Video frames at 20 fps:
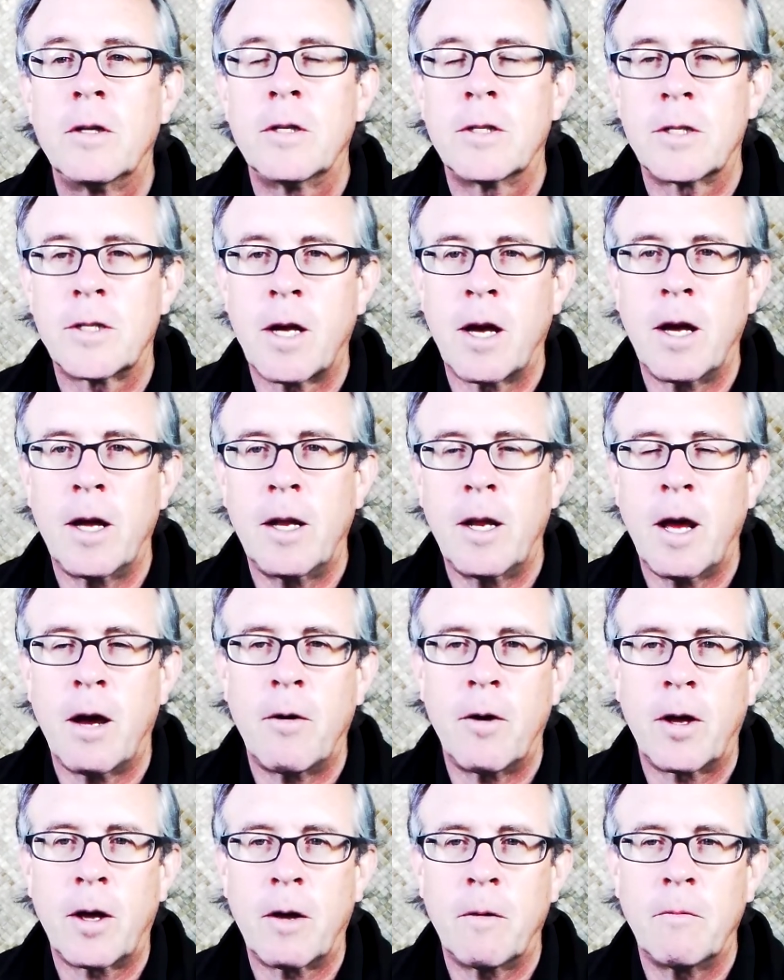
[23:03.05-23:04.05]
decide
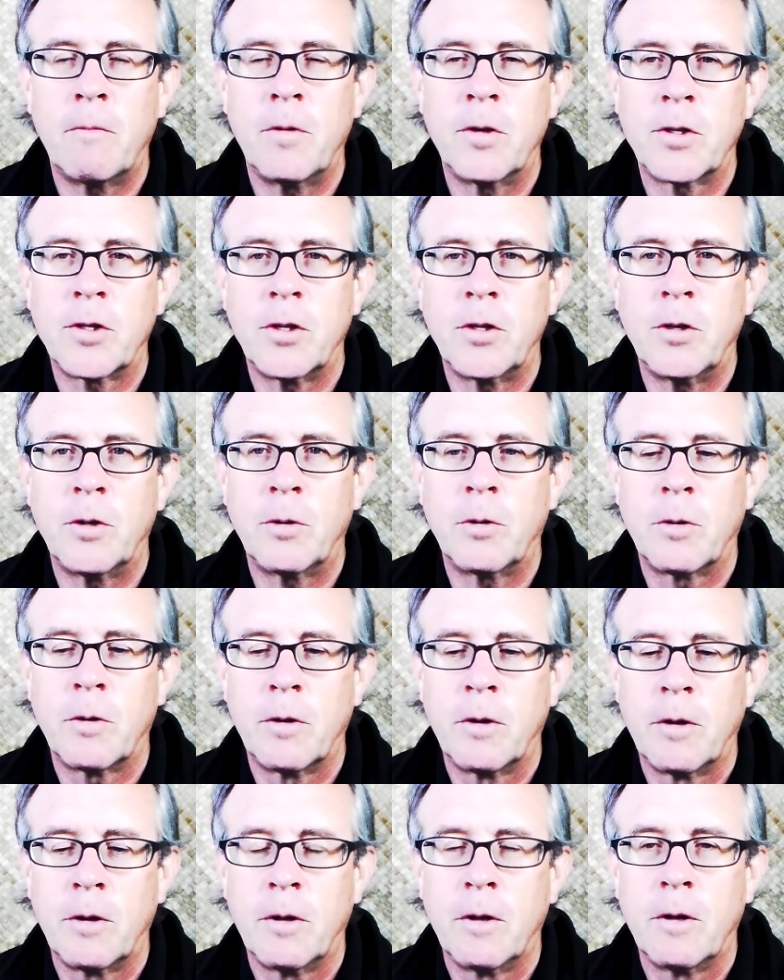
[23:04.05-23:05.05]
how I come visit
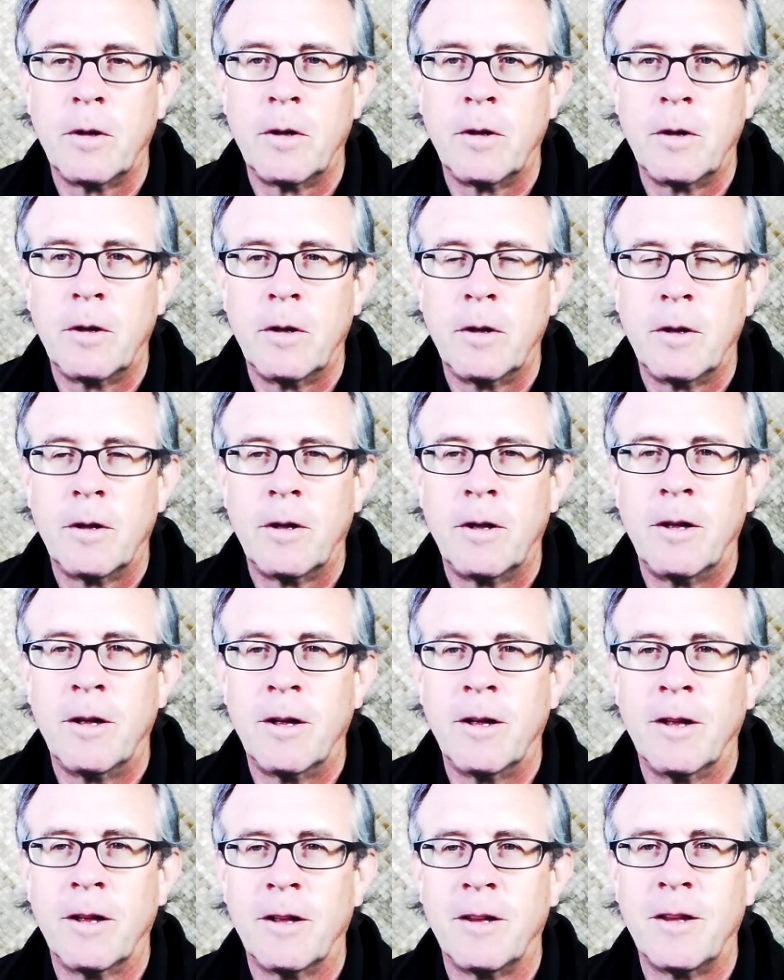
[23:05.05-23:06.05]
you
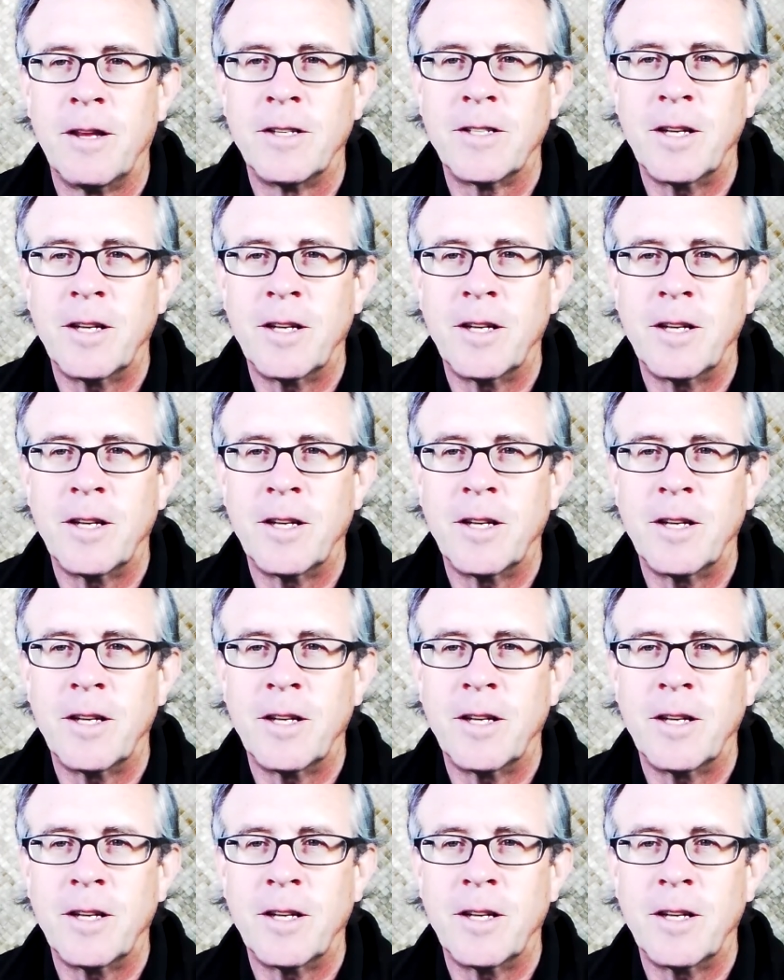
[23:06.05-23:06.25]
and